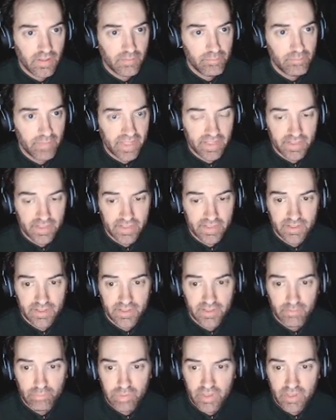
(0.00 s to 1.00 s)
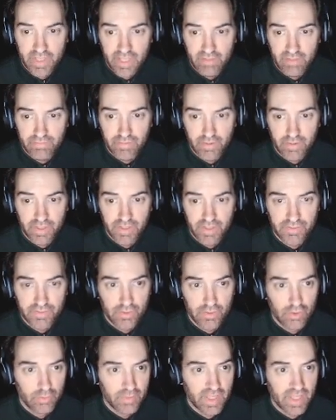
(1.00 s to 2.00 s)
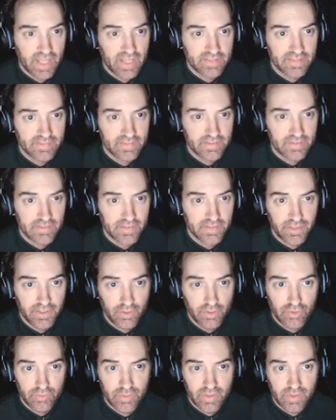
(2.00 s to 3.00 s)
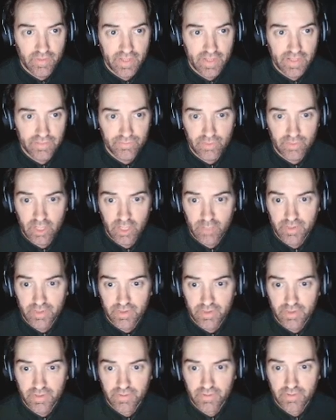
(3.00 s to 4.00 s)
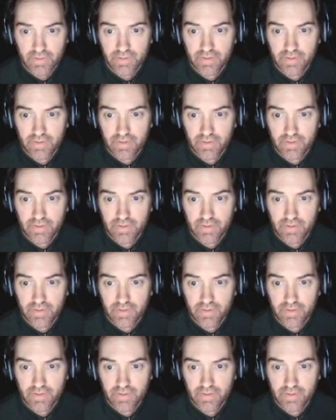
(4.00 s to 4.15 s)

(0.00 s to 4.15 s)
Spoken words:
make a play for his home castle and use my last Robin Hood.